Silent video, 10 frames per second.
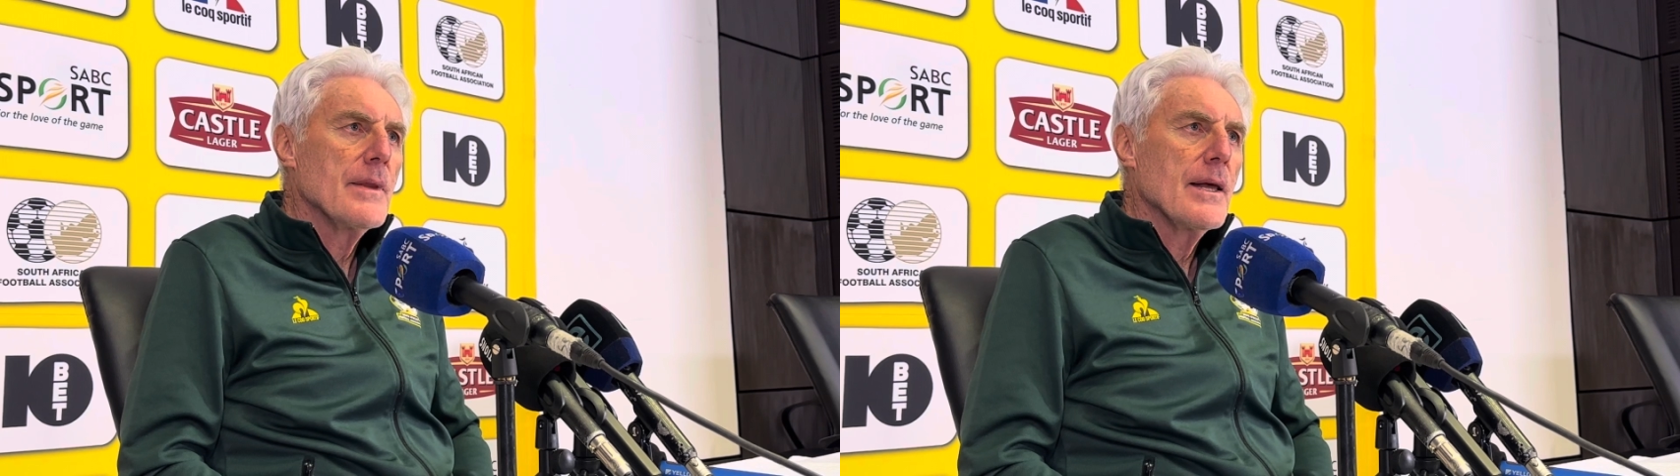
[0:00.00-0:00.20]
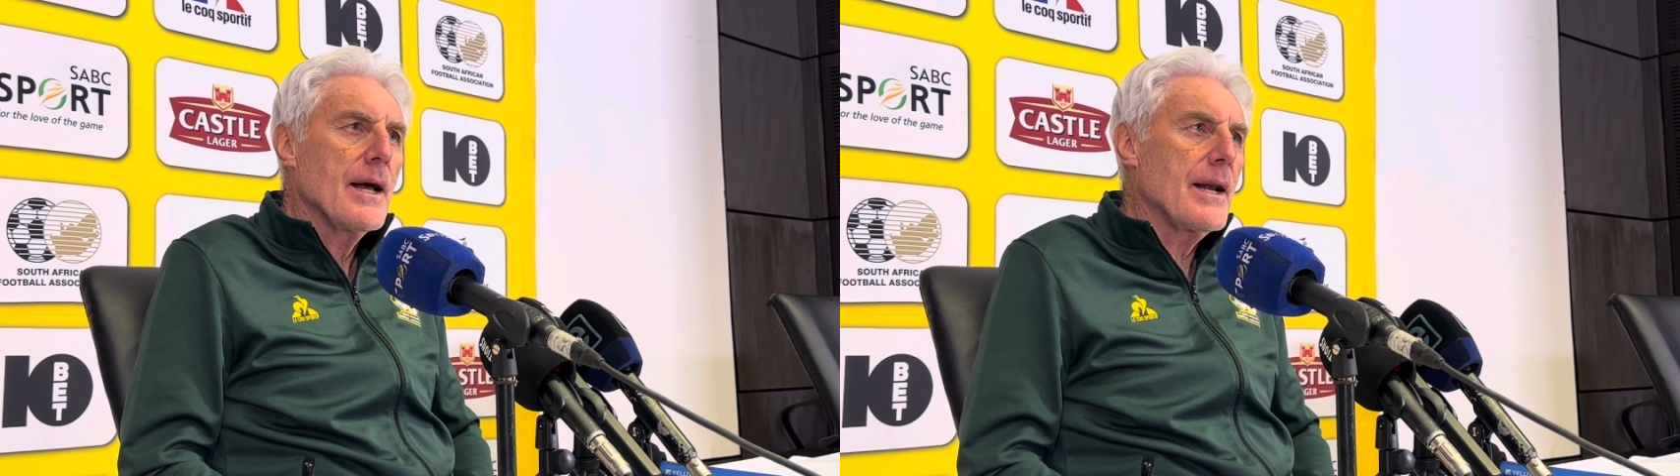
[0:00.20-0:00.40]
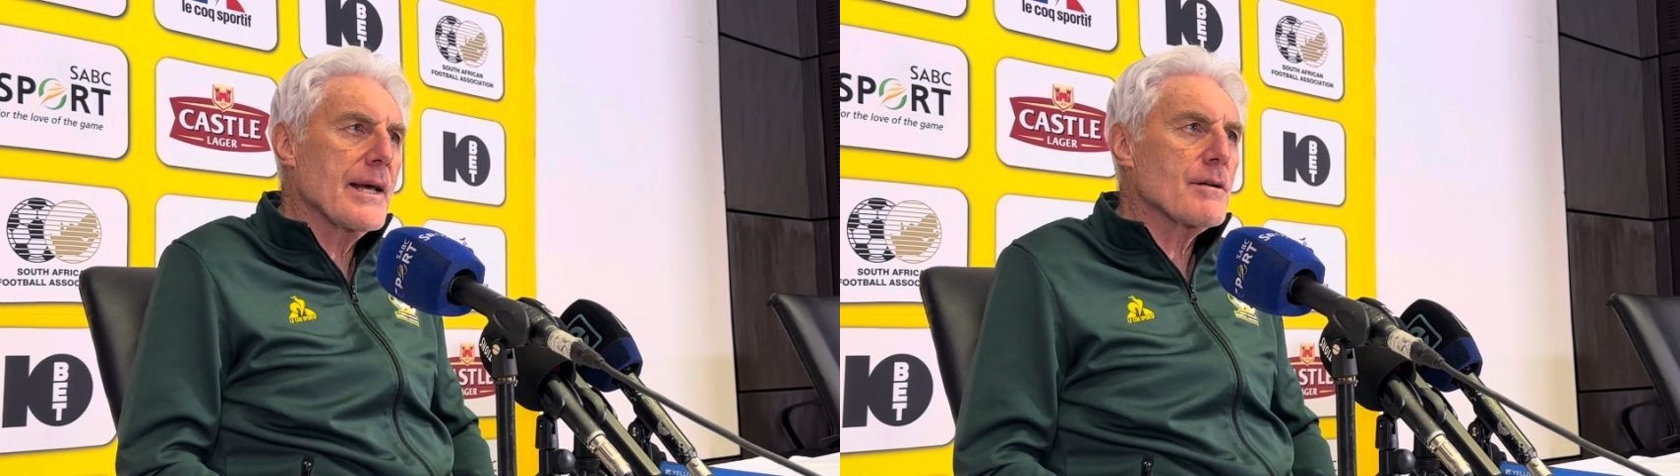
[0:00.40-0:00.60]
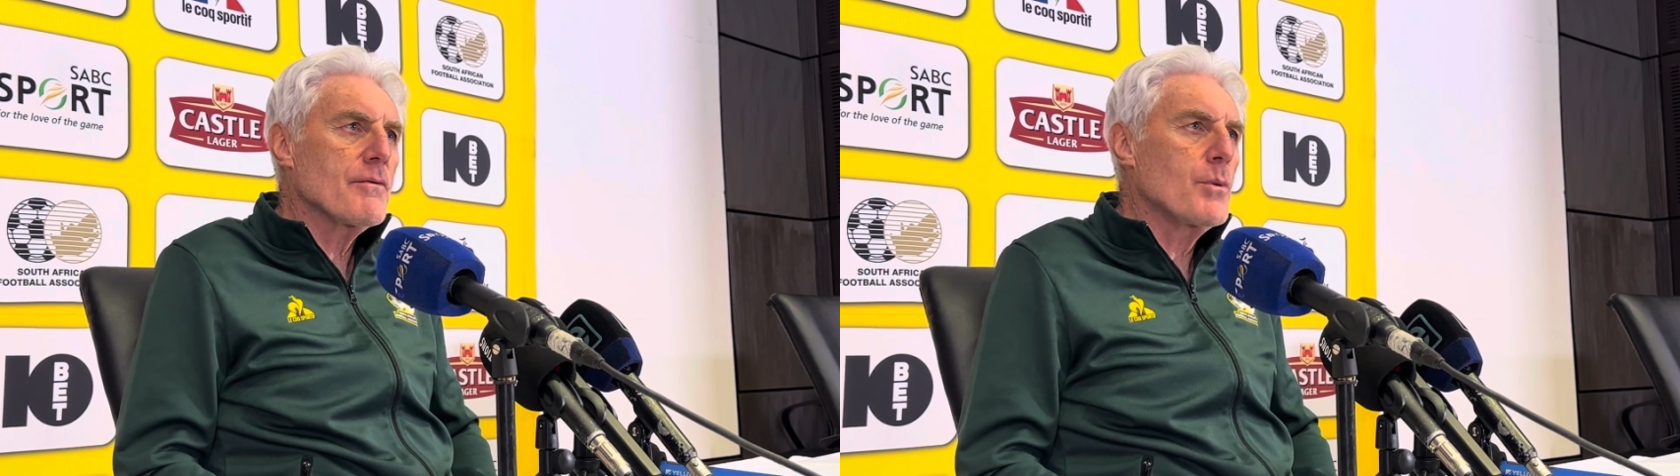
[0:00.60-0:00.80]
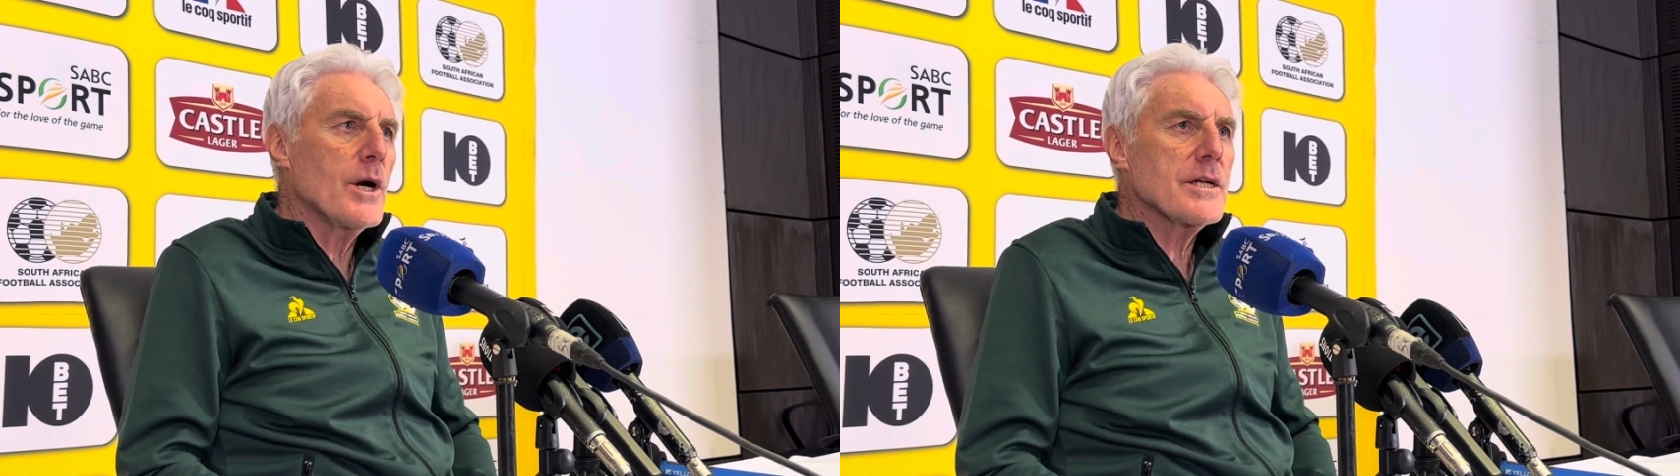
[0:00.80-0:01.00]
a lack of
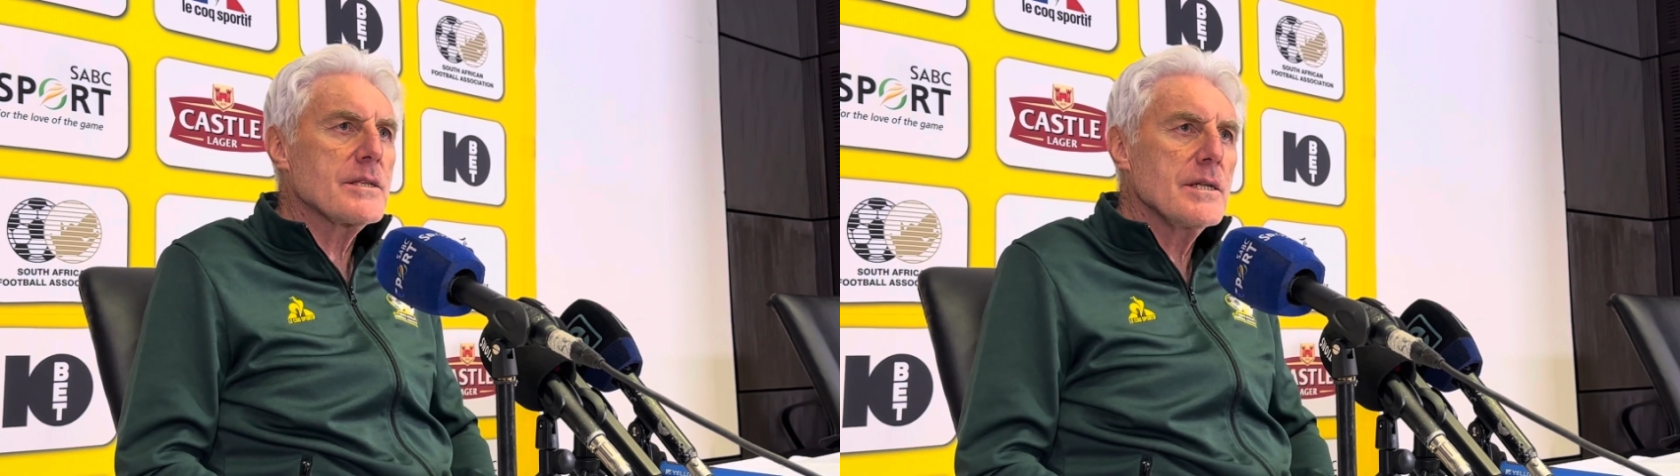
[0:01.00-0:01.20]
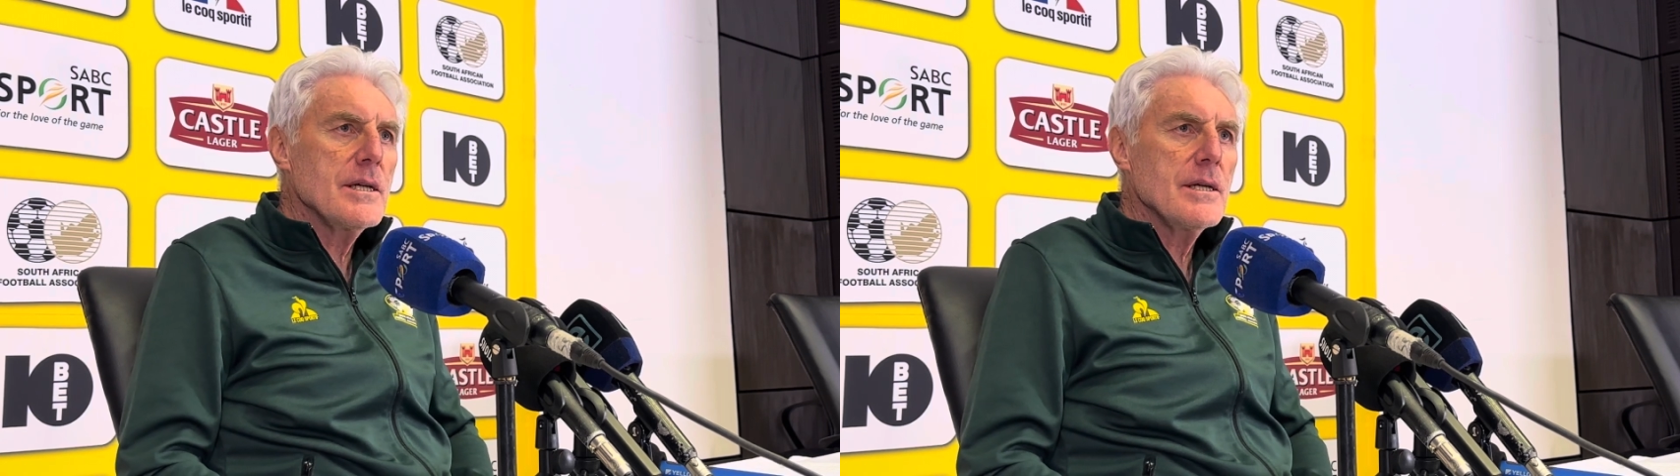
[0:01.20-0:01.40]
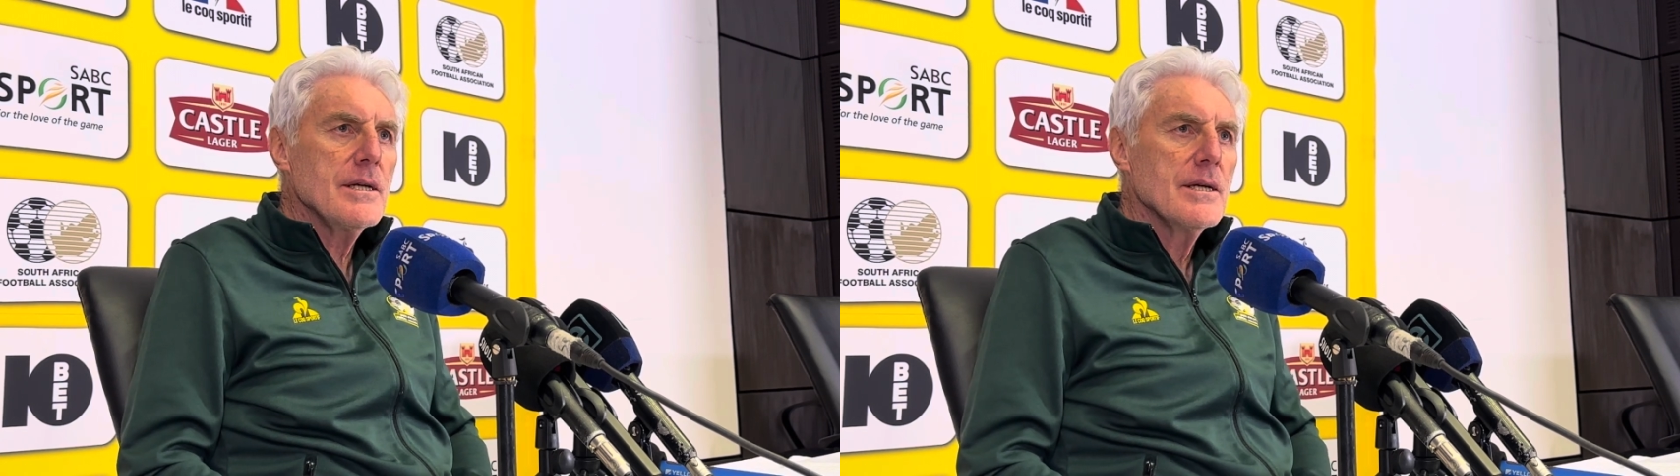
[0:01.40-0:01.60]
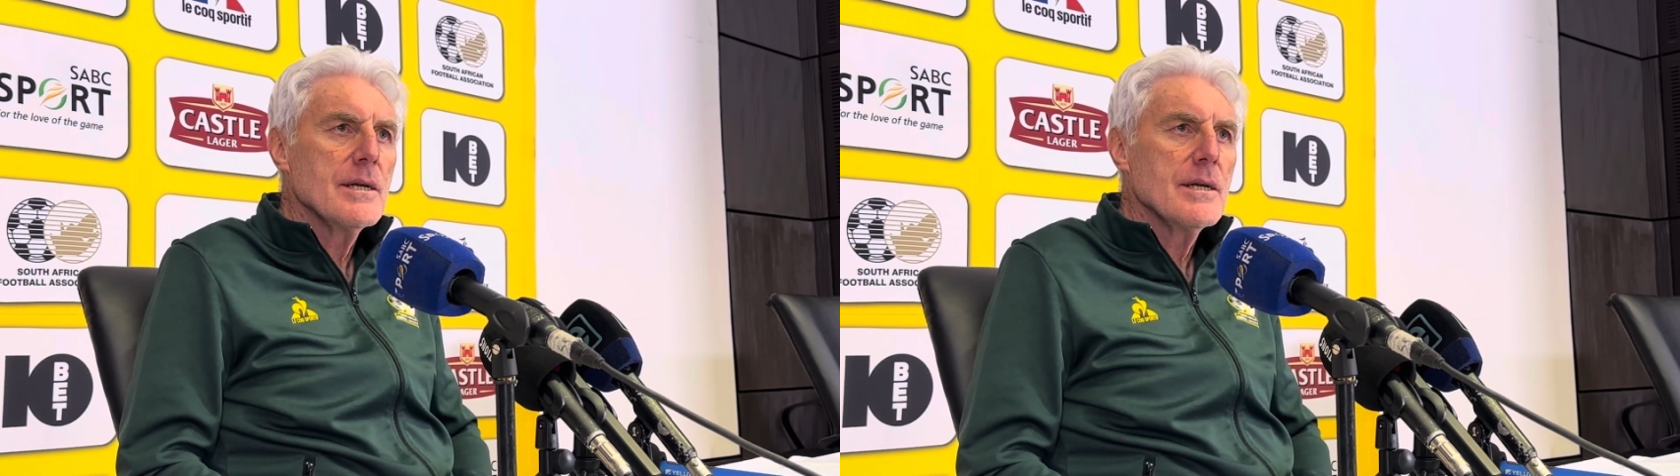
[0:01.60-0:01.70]
quality